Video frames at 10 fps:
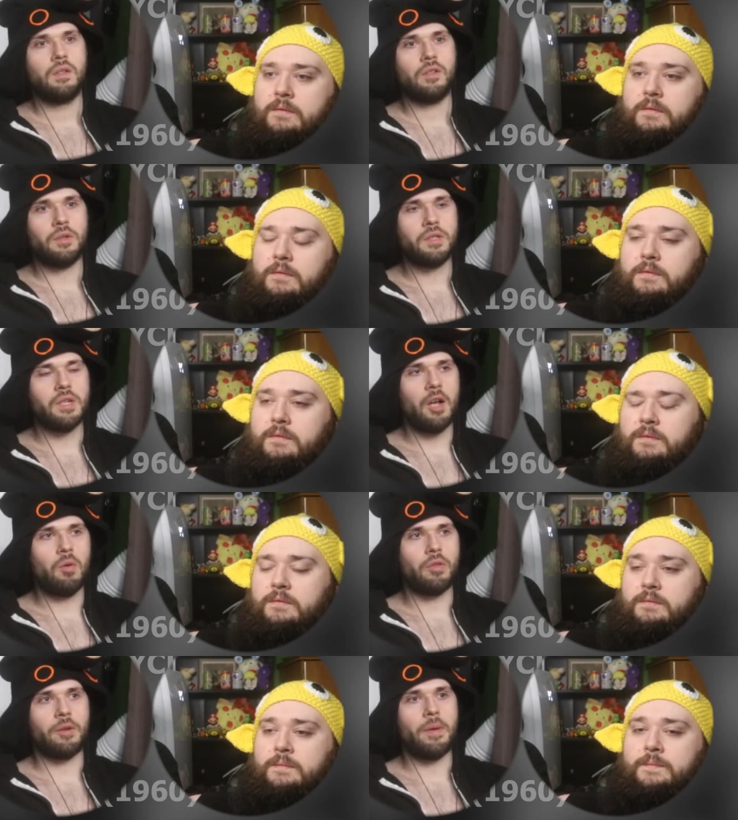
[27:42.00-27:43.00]
Speaker 1: There is an owl
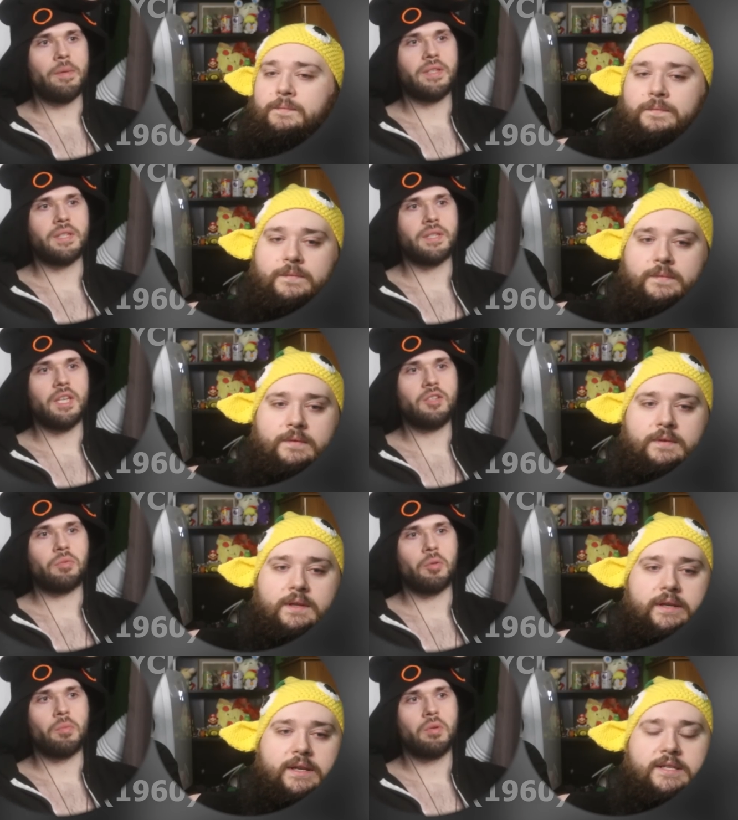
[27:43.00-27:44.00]
there. Maybe this is his
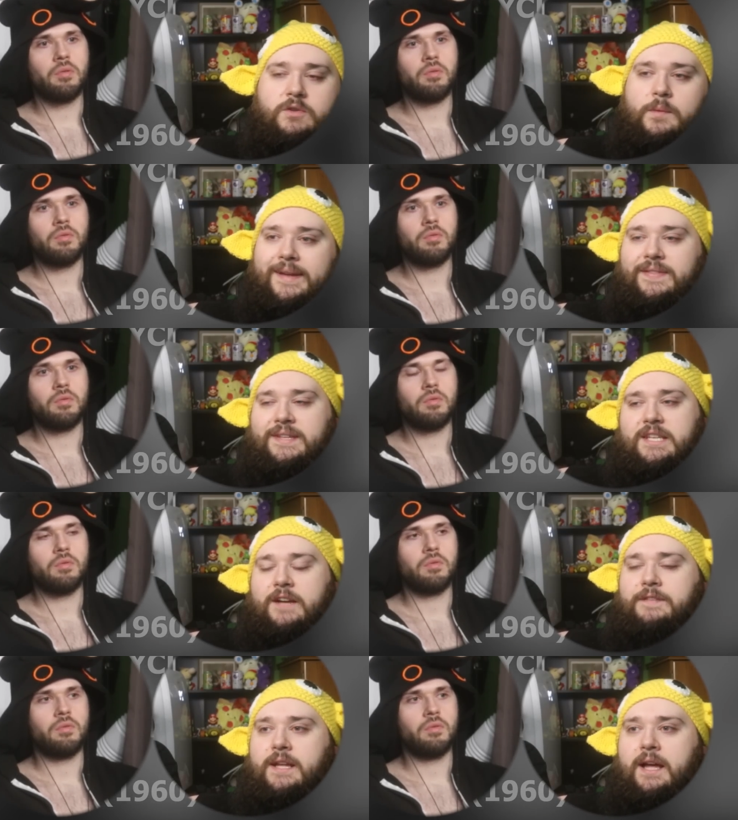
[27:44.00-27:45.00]
room. Is this where we get the
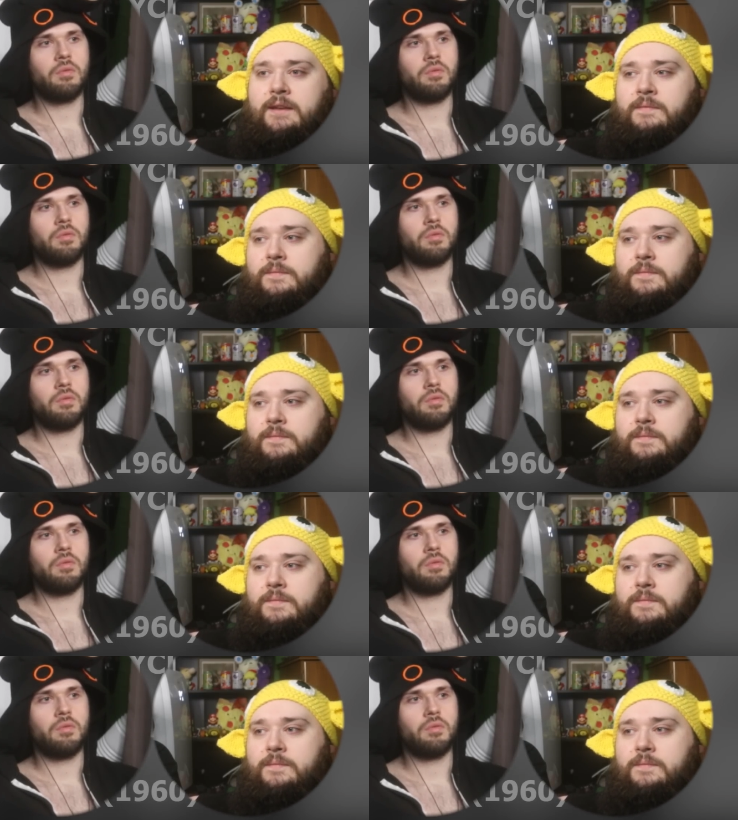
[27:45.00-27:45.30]
stuffing done?